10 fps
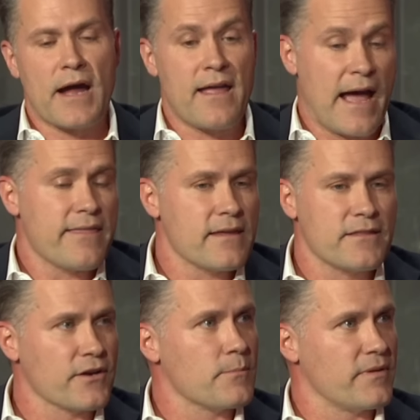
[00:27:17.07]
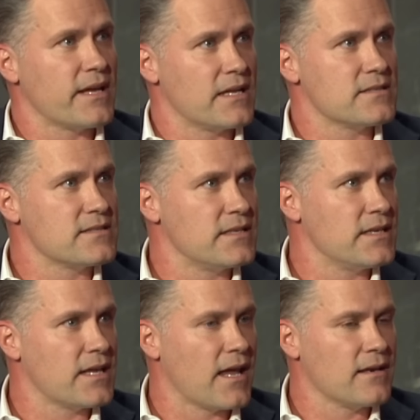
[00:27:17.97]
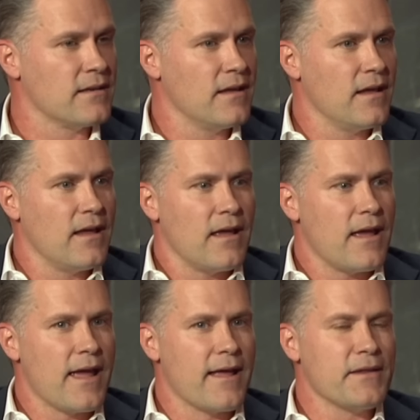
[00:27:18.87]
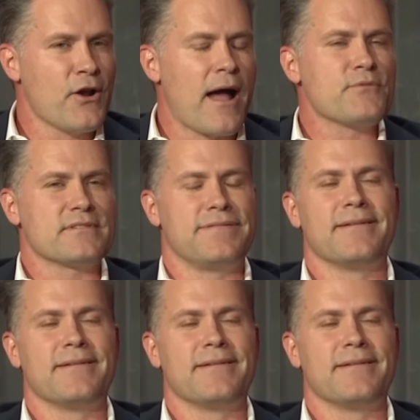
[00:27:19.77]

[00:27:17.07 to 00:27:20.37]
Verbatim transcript: I, I think they're going to play Kansas City again. Mm. And you know, I was